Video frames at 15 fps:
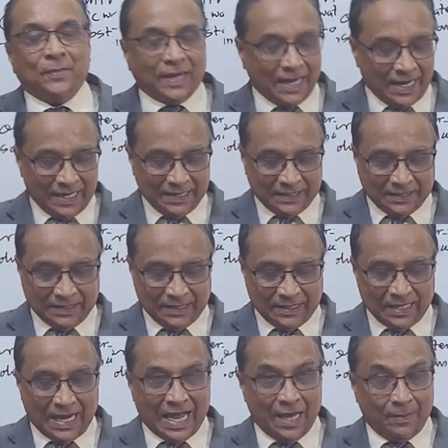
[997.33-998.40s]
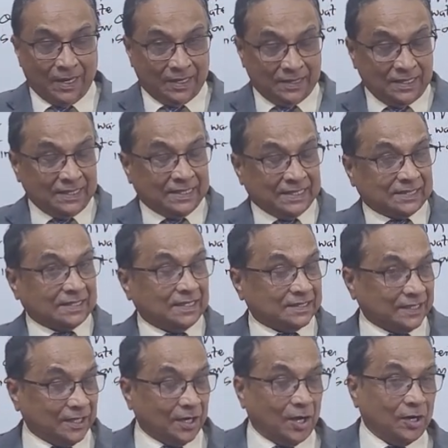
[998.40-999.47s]
because I have already
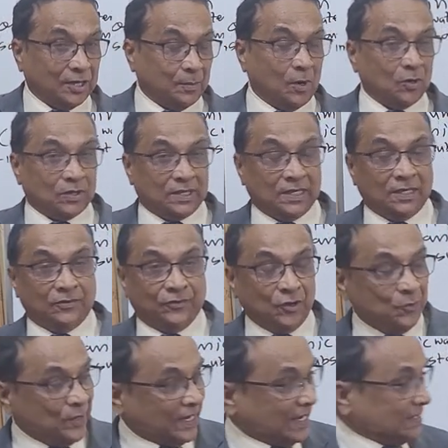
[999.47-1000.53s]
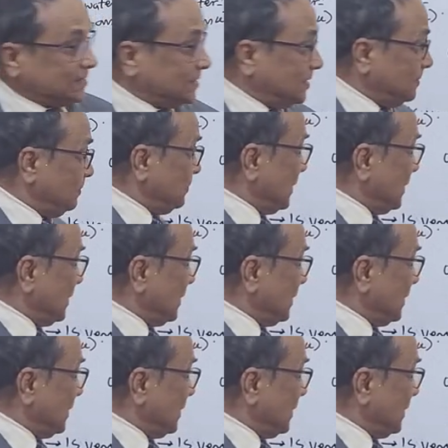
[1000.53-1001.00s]
discussed a lot about the humic acid,